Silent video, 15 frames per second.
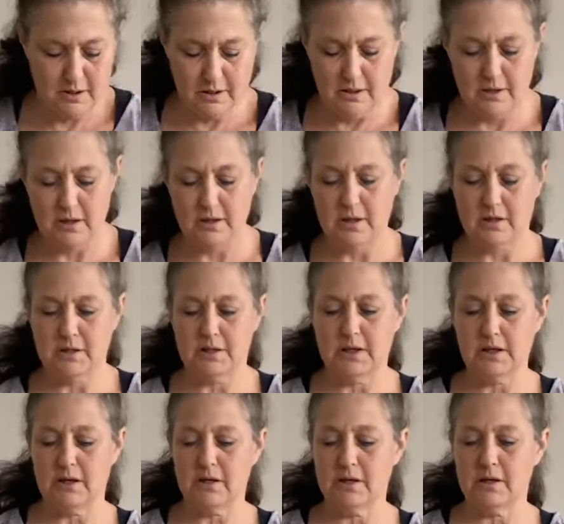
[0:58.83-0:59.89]
And
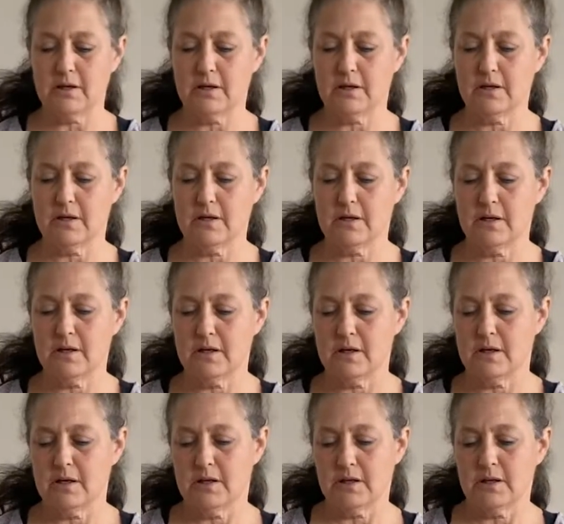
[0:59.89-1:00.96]
here.
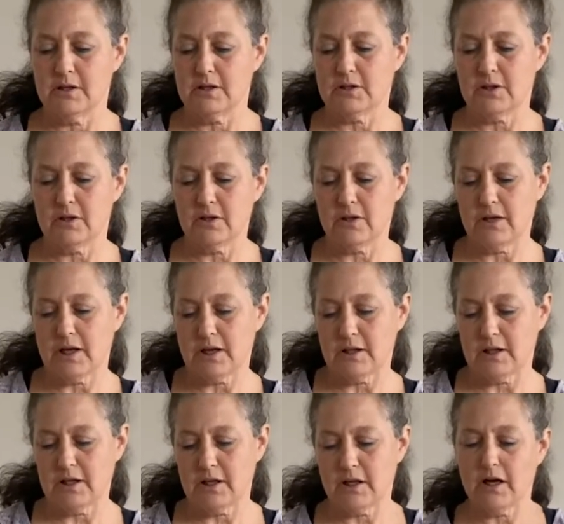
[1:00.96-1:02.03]
So that
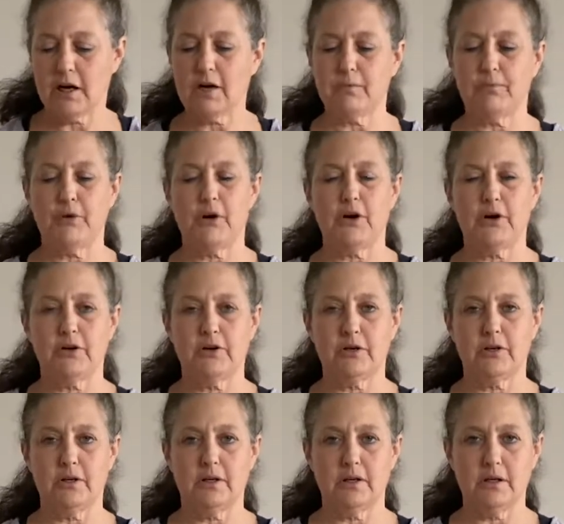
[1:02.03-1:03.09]
the cut part
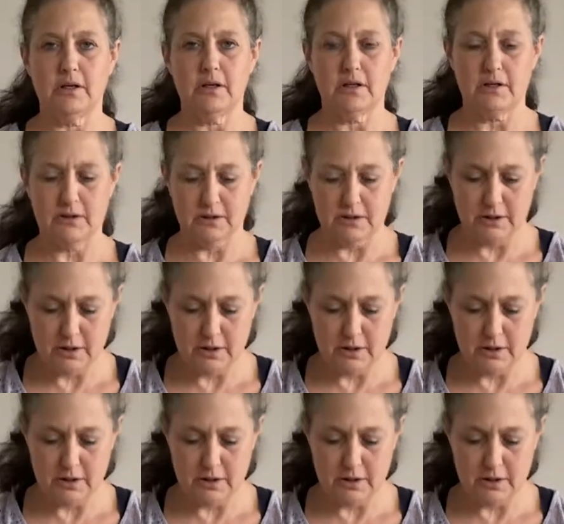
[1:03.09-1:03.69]
is